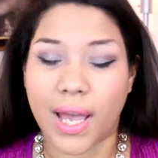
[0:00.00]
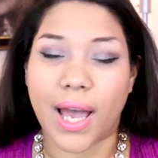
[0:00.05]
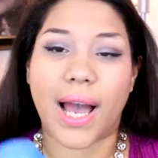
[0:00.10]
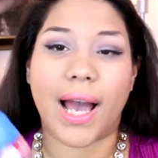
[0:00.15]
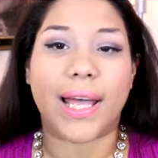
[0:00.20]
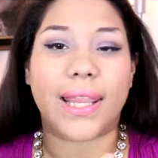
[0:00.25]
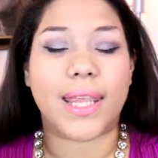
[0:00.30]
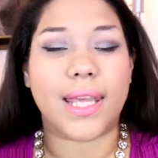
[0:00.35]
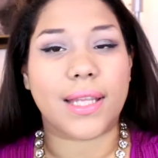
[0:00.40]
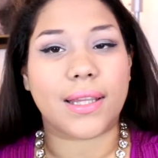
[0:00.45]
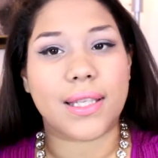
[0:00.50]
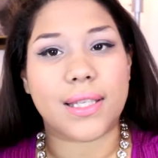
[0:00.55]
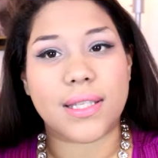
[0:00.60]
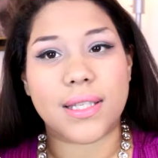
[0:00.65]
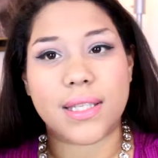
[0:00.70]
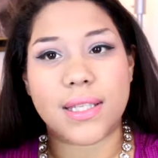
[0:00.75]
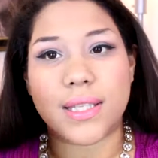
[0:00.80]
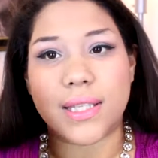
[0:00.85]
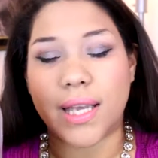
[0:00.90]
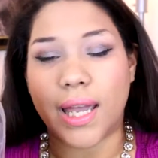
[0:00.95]
I think this
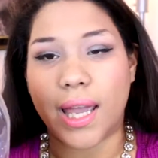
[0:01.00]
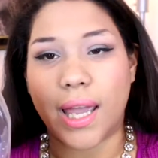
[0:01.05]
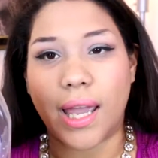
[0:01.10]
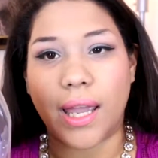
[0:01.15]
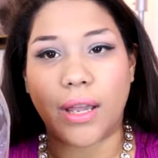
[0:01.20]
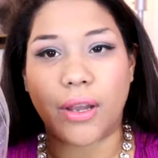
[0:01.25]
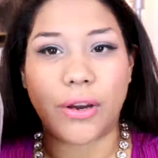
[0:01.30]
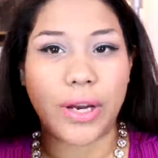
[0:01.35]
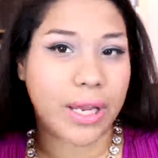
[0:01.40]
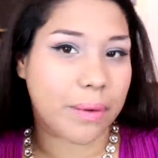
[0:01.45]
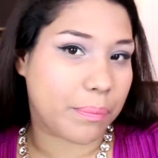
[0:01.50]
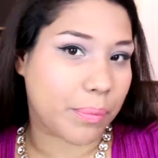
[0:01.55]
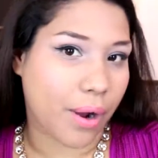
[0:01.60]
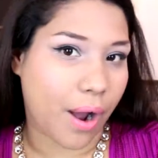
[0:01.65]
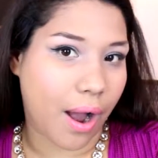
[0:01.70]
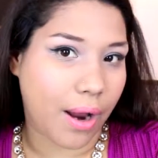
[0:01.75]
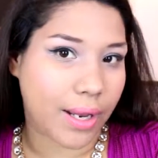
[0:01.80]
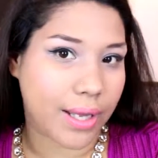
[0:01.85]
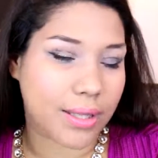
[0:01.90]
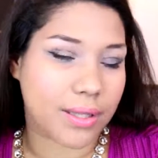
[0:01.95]
is a great
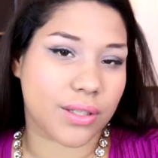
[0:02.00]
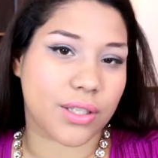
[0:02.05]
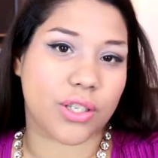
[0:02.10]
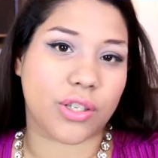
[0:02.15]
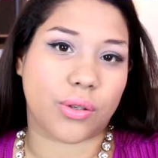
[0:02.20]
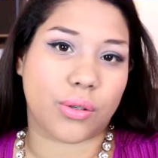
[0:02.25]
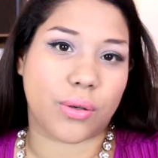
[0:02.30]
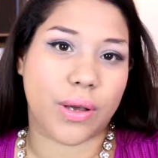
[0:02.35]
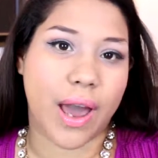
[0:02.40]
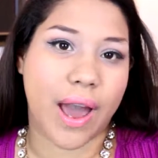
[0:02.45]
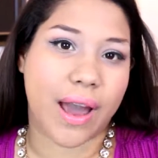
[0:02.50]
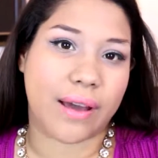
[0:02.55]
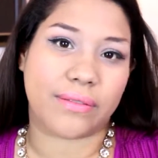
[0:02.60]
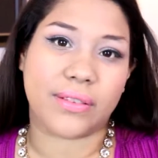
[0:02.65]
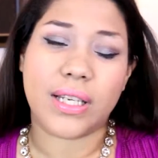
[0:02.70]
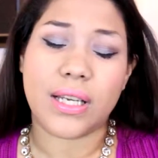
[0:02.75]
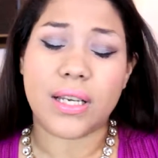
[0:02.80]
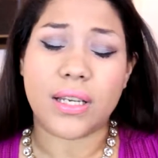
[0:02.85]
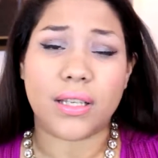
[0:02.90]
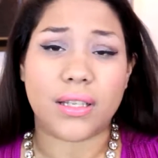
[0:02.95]
product to
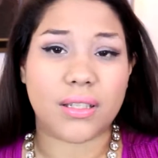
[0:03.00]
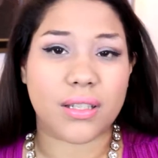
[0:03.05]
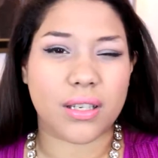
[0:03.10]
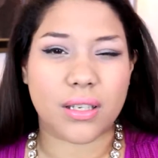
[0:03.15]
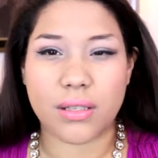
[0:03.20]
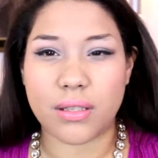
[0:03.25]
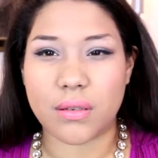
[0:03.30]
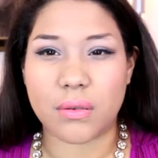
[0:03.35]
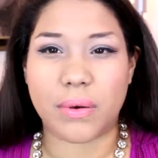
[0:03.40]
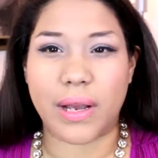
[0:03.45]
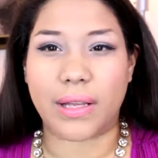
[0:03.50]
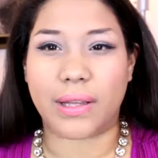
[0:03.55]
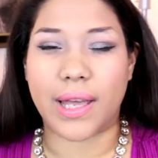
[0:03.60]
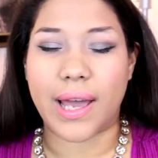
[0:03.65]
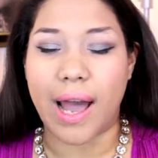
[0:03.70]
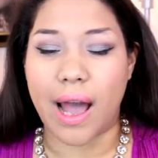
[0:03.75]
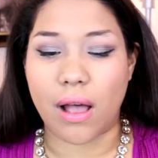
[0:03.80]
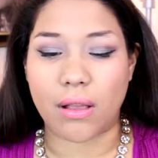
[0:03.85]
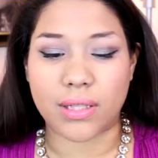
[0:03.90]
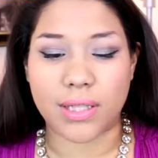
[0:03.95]
use around the
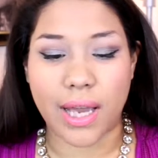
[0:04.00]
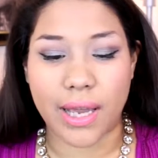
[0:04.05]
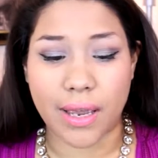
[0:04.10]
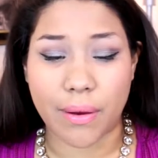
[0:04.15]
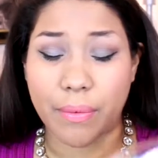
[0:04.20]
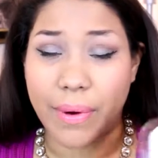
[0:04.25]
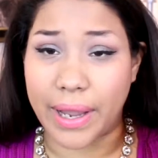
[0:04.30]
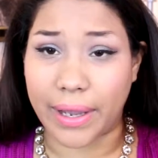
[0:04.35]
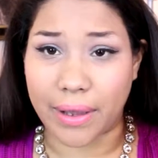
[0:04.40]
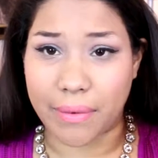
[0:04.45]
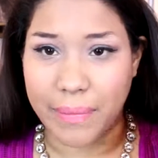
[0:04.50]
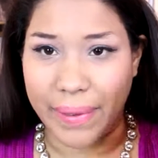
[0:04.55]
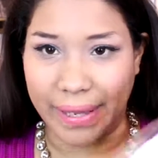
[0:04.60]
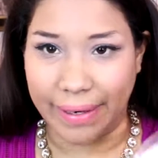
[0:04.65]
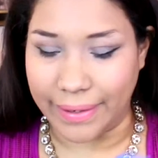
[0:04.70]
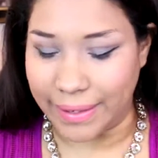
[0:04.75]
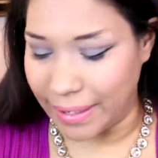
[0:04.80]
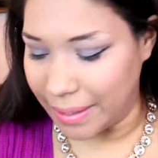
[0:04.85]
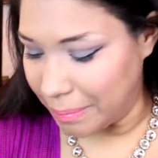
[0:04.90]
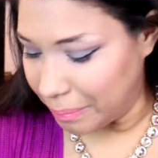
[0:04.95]
house. I
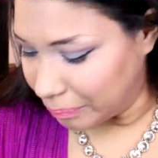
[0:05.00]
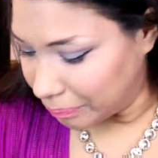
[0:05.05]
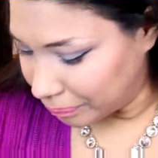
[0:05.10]
recommend it.